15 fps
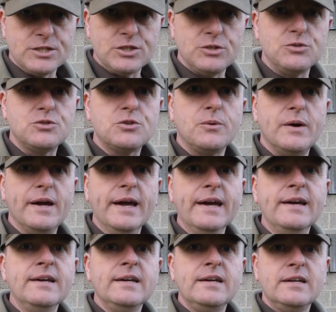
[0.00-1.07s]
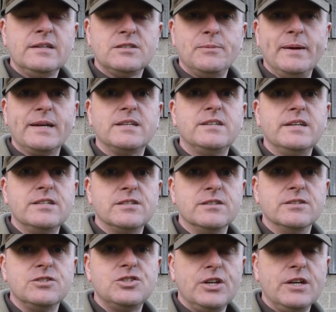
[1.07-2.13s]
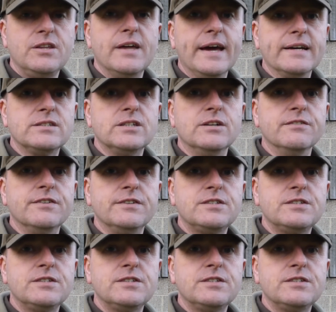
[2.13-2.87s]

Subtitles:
too square to make a decent sheath out of.